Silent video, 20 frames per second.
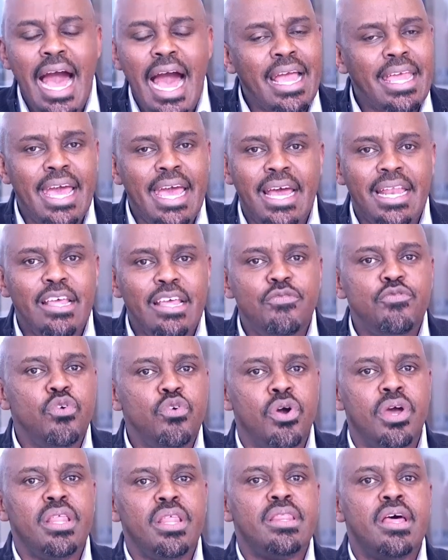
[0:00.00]
Again, if
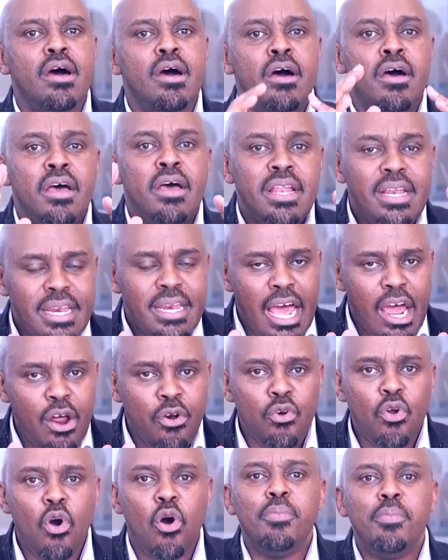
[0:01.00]
you're in the
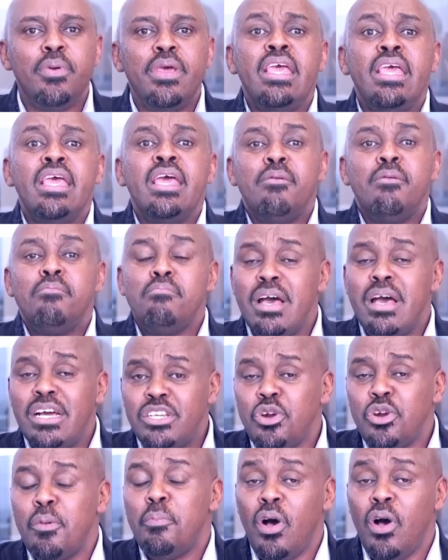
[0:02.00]
Nairobi
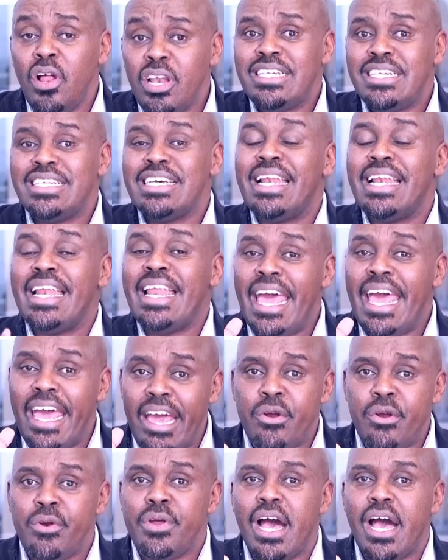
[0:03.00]
metropolitan
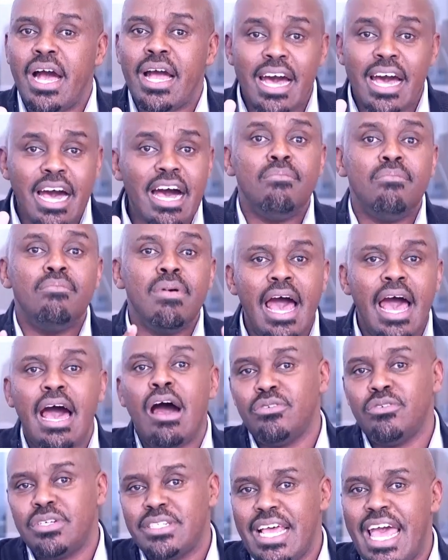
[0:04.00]
area, come
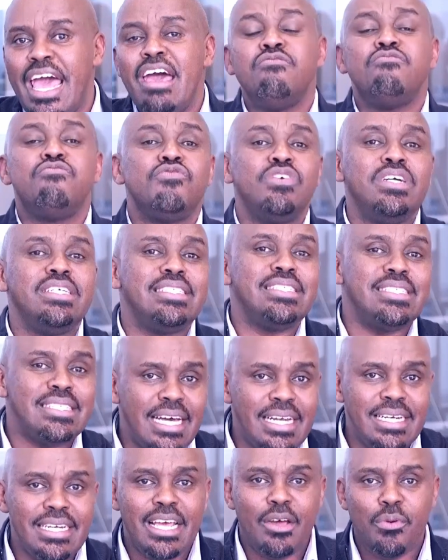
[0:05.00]
out every
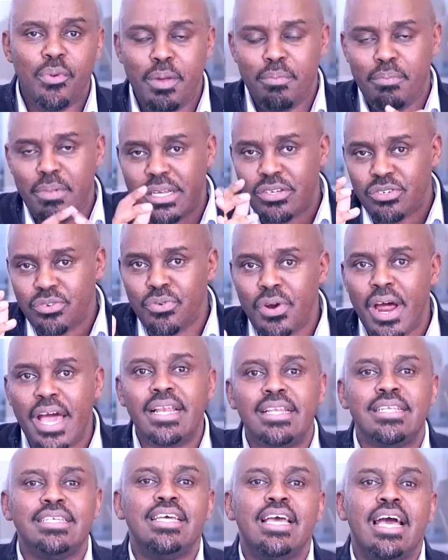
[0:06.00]
Sunday. We meet
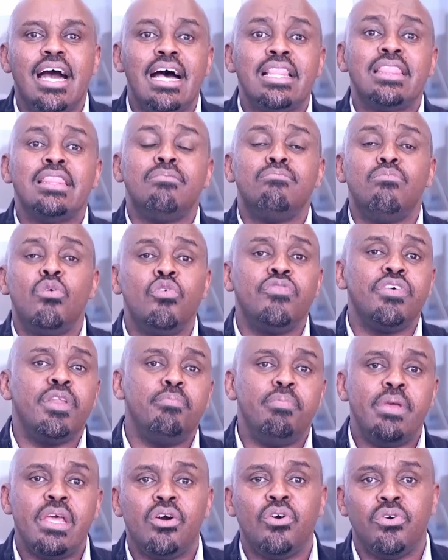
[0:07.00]
right here at the
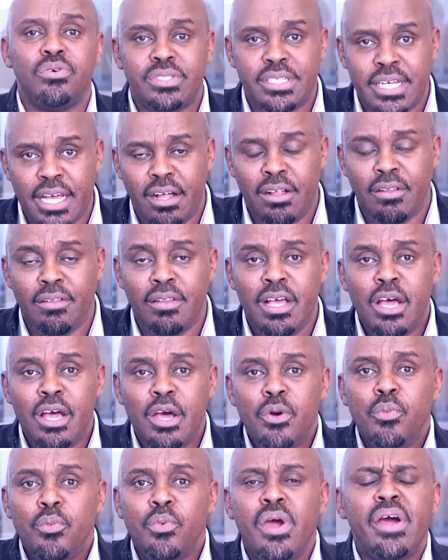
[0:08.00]
Movenpeak Hotel.
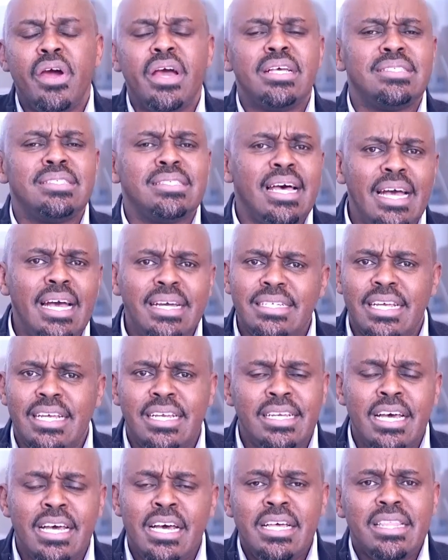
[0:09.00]
We are
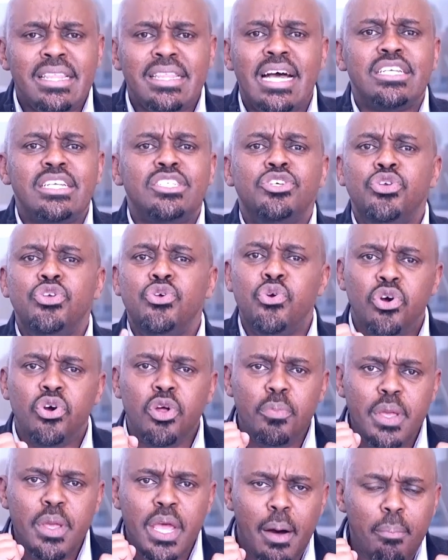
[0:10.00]
excited that you
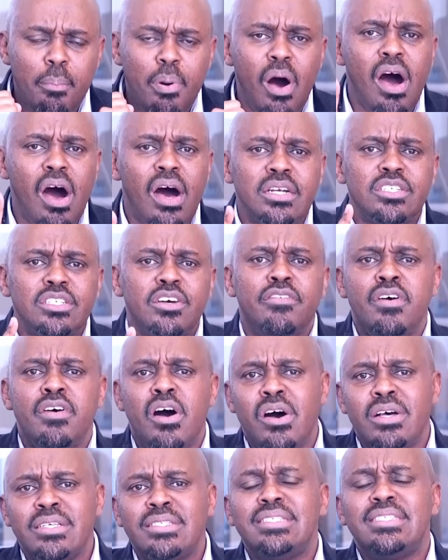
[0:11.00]
could be a part of
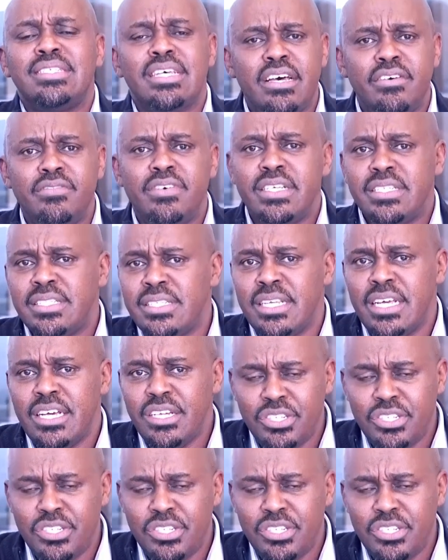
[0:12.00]
our service